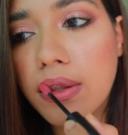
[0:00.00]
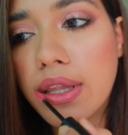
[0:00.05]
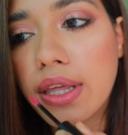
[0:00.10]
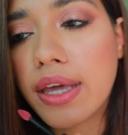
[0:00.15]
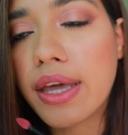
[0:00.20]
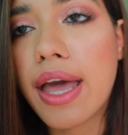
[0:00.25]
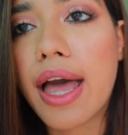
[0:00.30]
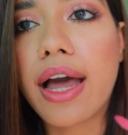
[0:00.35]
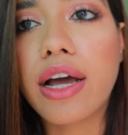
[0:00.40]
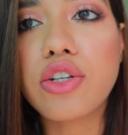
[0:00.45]

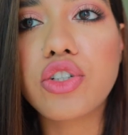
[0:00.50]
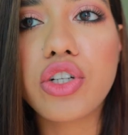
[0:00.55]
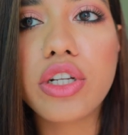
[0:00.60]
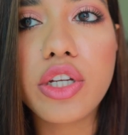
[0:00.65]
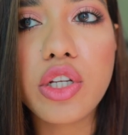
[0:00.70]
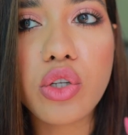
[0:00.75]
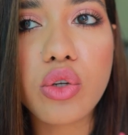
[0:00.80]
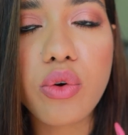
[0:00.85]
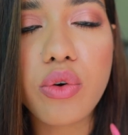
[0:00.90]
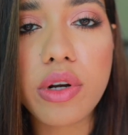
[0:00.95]
They
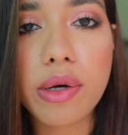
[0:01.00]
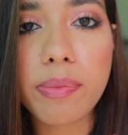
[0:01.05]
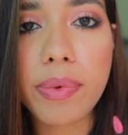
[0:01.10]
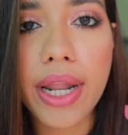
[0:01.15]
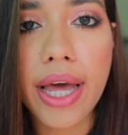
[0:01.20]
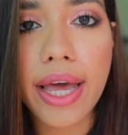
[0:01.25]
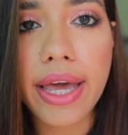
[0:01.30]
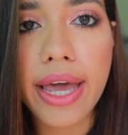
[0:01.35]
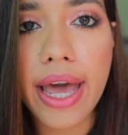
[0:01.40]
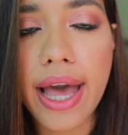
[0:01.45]
actually don't
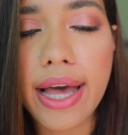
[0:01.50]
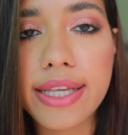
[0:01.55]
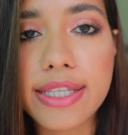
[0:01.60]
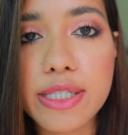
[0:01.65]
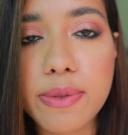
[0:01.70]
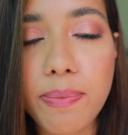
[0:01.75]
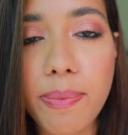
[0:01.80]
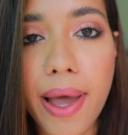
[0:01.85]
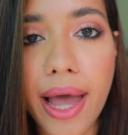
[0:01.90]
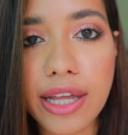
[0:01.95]
apply
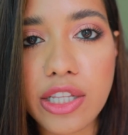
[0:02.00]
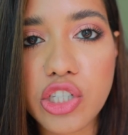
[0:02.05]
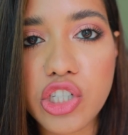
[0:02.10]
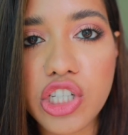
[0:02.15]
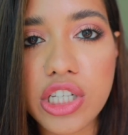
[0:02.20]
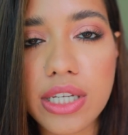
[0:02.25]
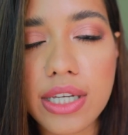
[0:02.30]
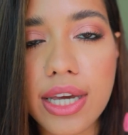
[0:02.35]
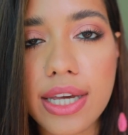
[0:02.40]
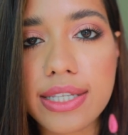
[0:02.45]
as
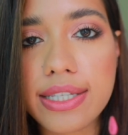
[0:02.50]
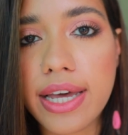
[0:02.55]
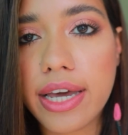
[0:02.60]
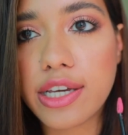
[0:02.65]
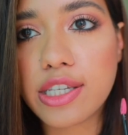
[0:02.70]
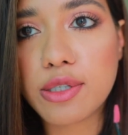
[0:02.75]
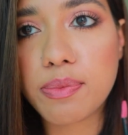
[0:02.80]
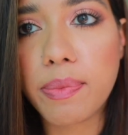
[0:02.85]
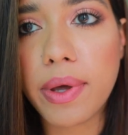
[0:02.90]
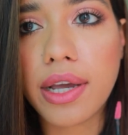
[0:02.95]
patchy as I
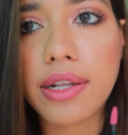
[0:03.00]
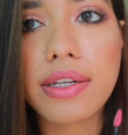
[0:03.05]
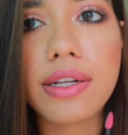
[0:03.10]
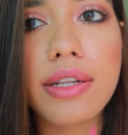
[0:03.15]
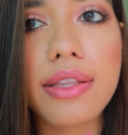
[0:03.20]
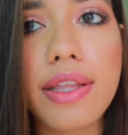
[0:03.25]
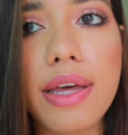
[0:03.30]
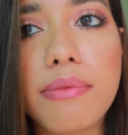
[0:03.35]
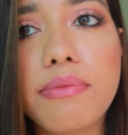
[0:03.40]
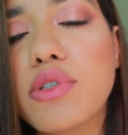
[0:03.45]

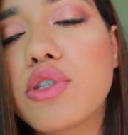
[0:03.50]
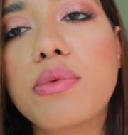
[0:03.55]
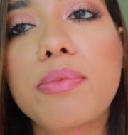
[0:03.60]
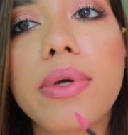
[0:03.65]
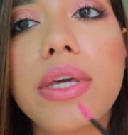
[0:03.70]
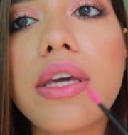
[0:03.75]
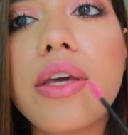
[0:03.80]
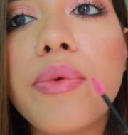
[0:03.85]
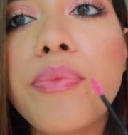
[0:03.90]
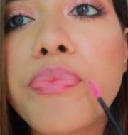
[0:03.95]
expected them to
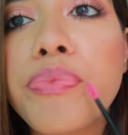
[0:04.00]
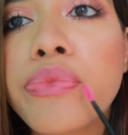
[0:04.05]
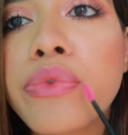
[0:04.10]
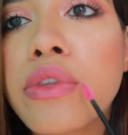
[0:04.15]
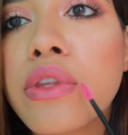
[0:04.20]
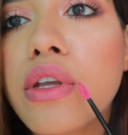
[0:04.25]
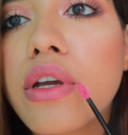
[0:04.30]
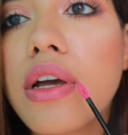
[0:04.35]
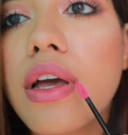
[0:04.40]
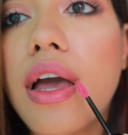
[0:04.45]
be.
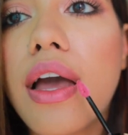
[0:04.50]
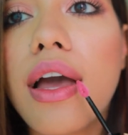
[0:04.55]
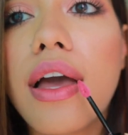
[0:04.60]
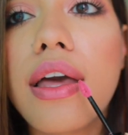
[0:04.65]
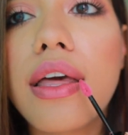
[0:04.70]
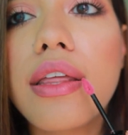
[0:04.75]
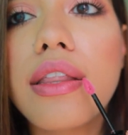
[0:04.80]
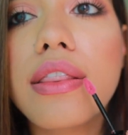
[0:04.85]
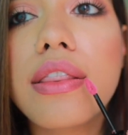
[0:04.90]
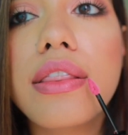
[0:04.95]

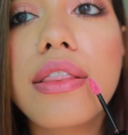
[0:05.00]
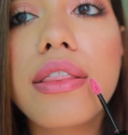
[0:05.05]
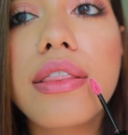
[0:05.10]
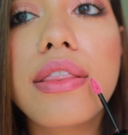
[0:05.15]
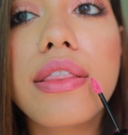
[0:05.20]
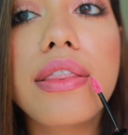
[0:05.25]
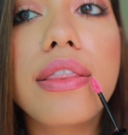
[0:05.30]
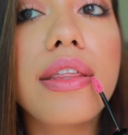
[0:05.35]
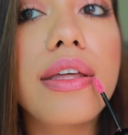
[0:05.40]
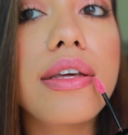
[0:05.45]

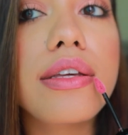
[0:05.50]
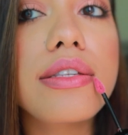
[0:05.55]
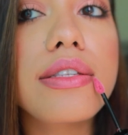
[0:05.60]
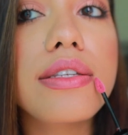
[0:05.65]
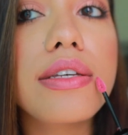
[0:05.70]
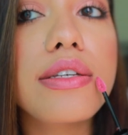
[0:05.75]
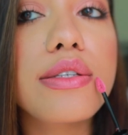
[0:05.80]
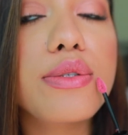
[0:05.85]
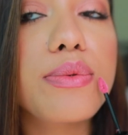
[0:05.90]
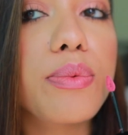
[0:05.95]
And
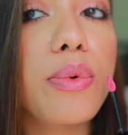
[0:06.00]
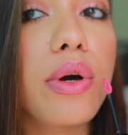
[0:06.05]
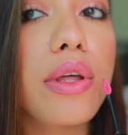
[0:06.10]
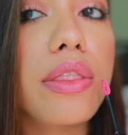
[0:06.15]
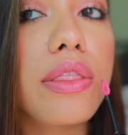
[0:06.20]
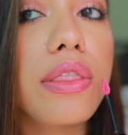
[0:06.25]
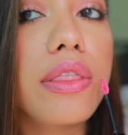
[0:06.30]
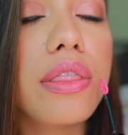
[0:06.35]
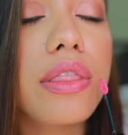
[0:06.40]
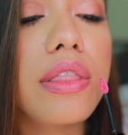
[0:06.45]
this is
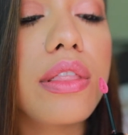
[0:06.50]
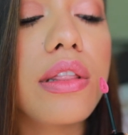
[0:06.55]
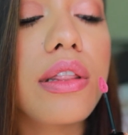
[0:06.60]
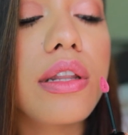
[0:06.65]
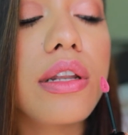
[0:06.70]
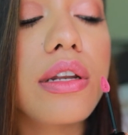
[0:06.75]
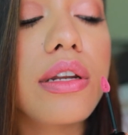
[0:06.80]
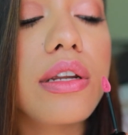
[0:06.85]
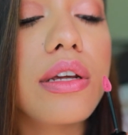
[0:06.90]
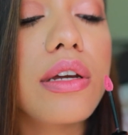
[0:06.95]
what
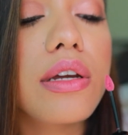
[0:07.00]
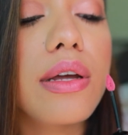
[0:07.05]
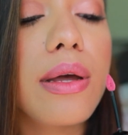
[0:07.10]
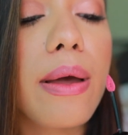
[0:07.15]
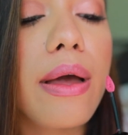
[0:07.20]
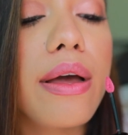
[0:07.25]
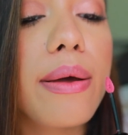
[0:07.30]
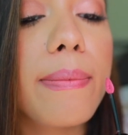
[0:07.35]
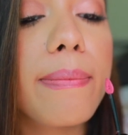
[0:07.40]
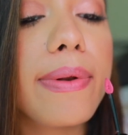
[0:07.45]

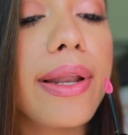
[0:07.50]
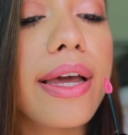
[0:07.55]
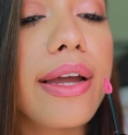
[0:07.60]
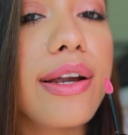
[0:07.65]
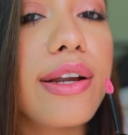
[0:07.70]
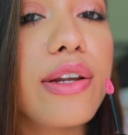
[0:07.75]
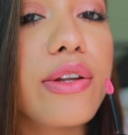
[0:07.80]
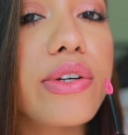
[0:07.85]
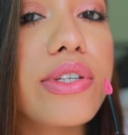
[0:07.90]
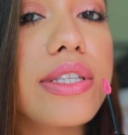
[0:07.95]

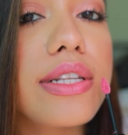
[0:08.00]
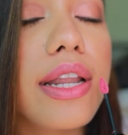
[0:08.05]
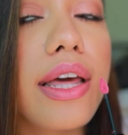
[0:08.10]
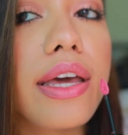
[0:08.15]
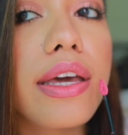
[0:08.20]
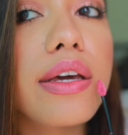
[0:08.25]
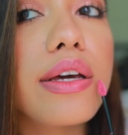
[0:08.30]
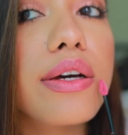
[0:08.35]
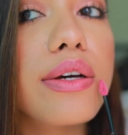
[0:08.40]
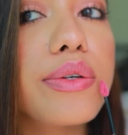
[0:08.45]
Blair looks
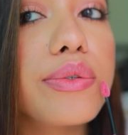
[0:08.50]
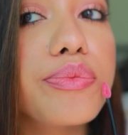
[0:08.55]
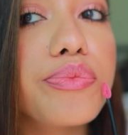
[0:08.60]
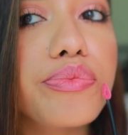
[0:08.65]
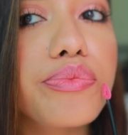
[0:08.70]
like.